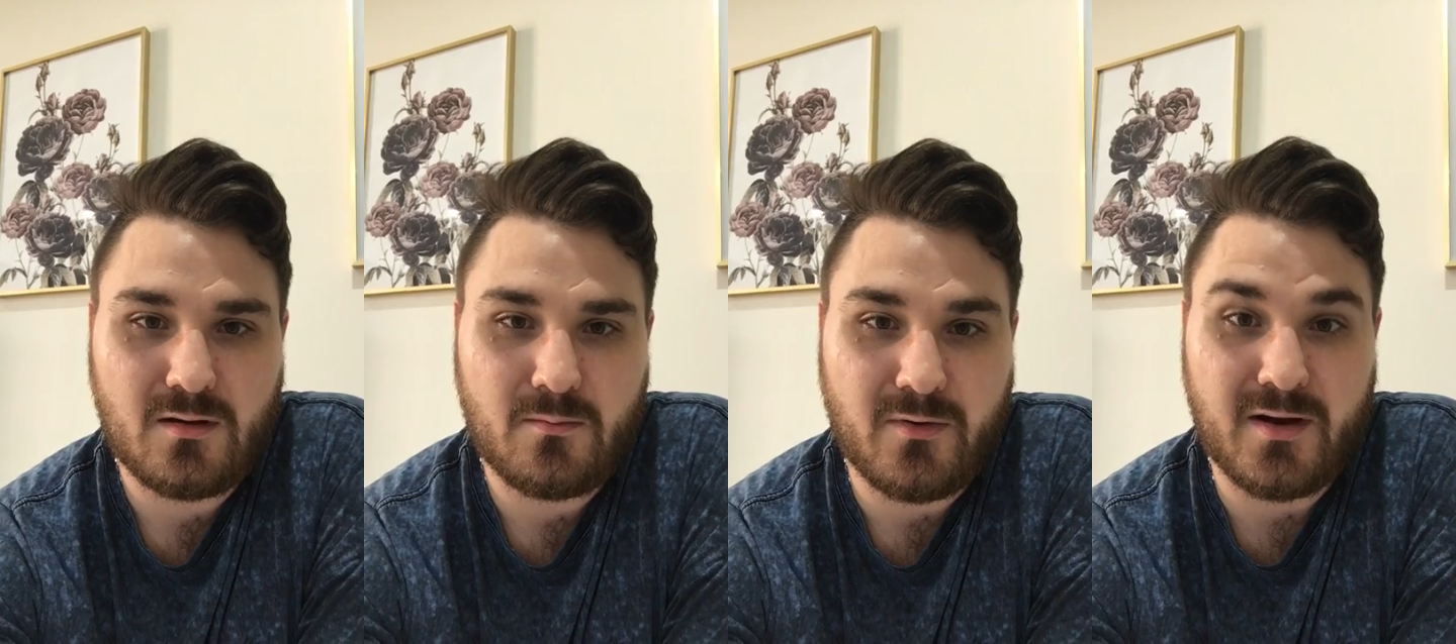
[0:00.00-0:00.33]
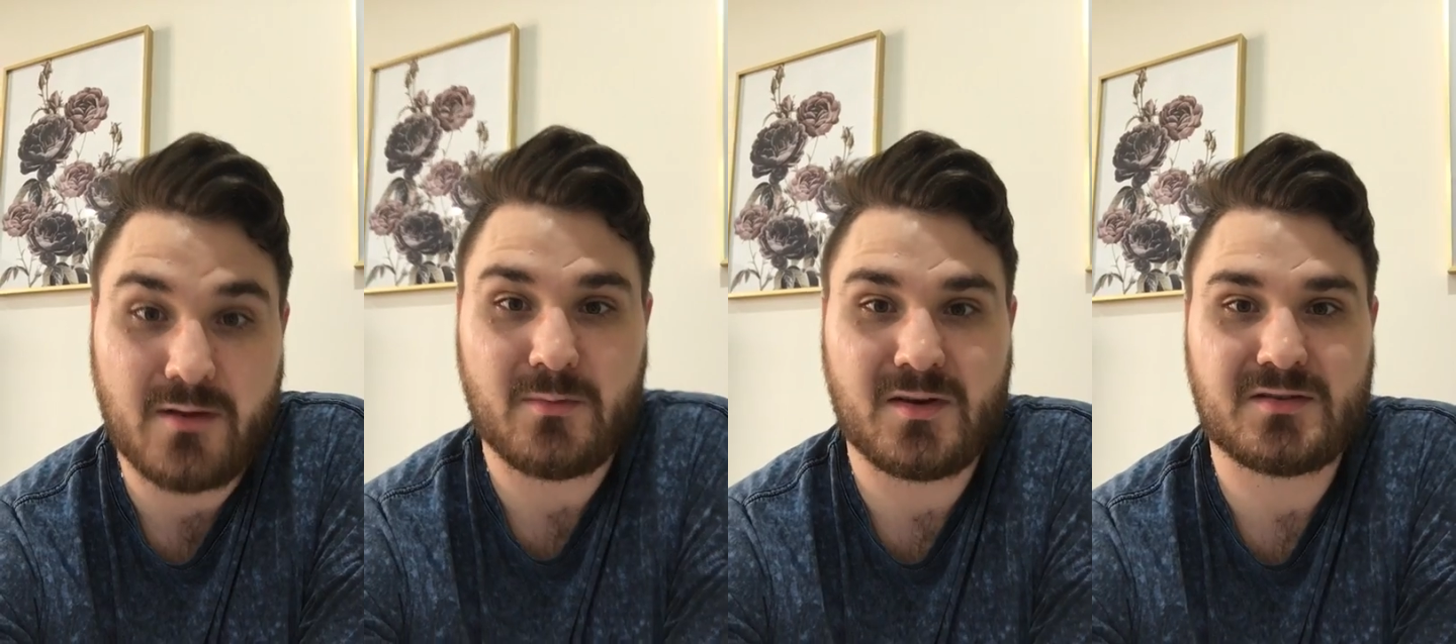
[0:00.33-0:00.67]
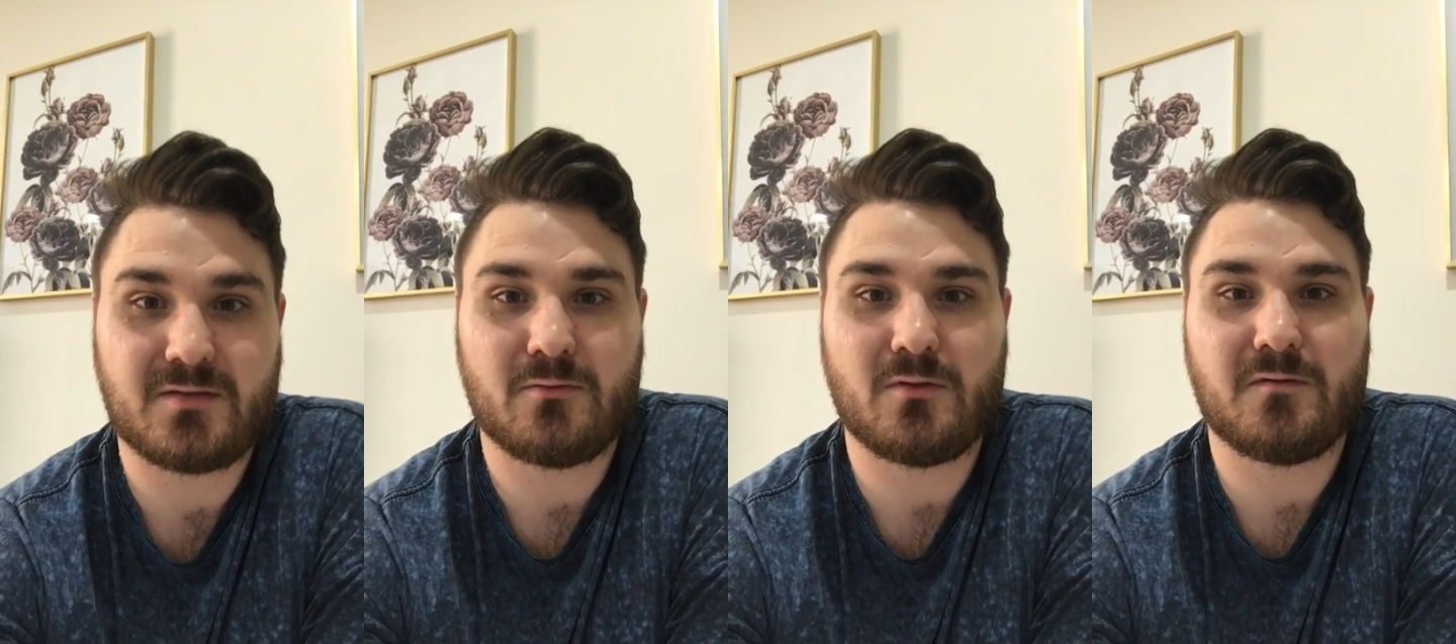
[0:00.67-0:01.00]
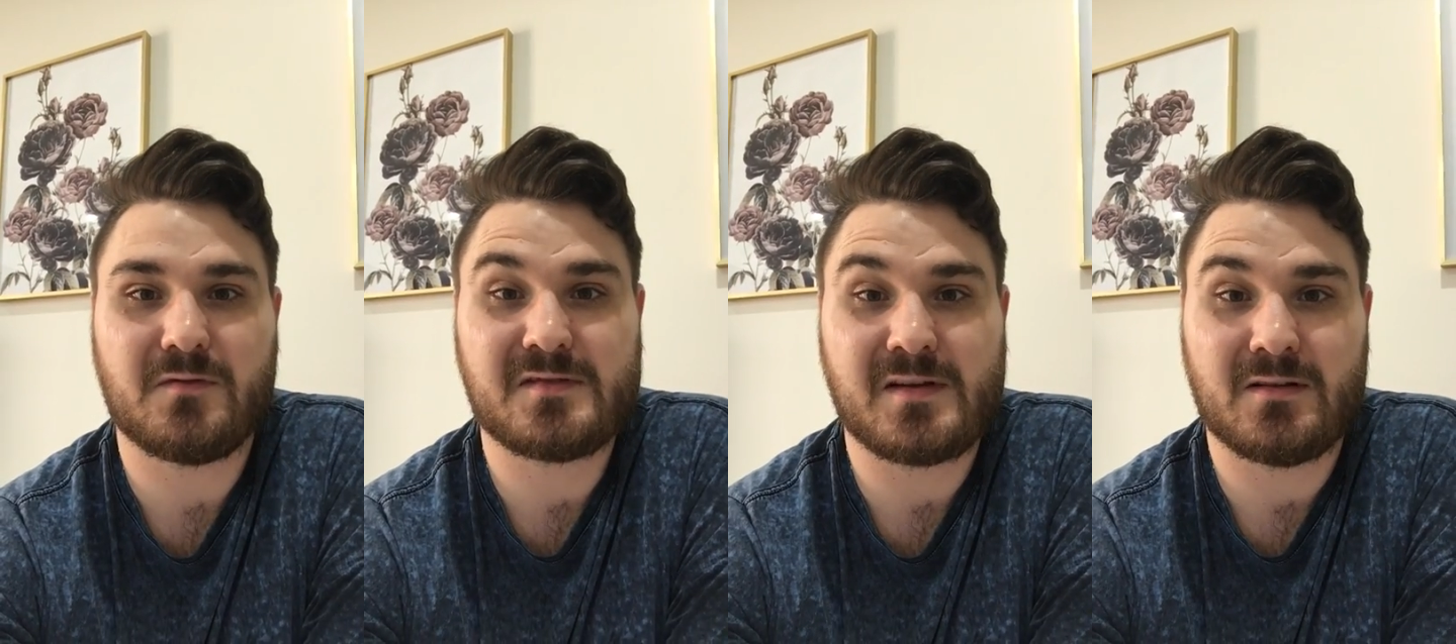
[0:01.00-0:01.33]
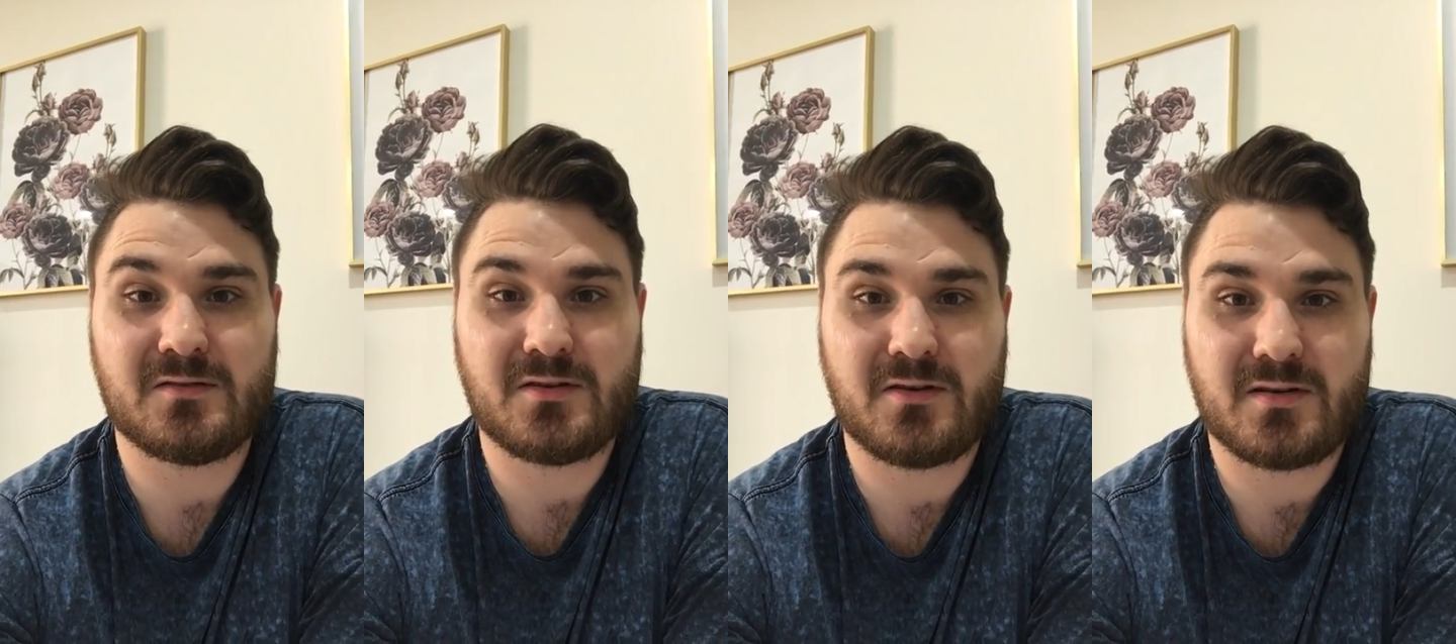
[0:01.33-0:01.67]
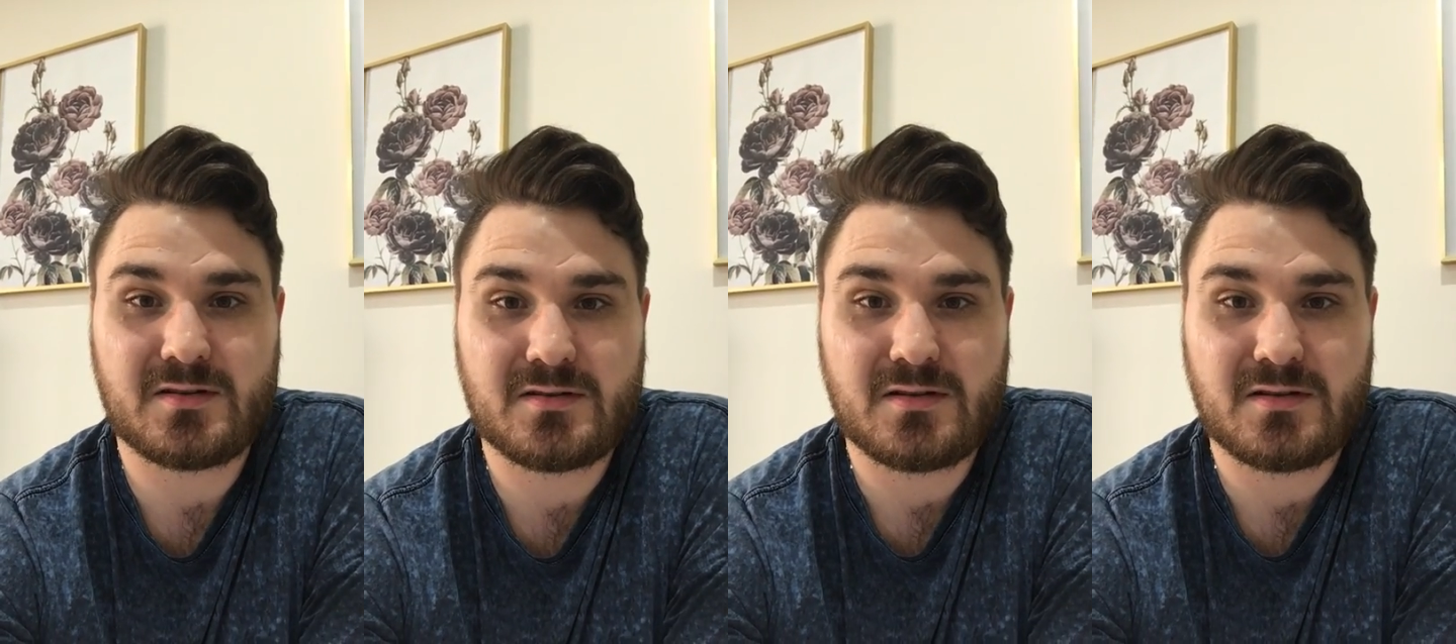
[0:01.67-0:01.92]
brand ambassador role for Sailor Jerry's.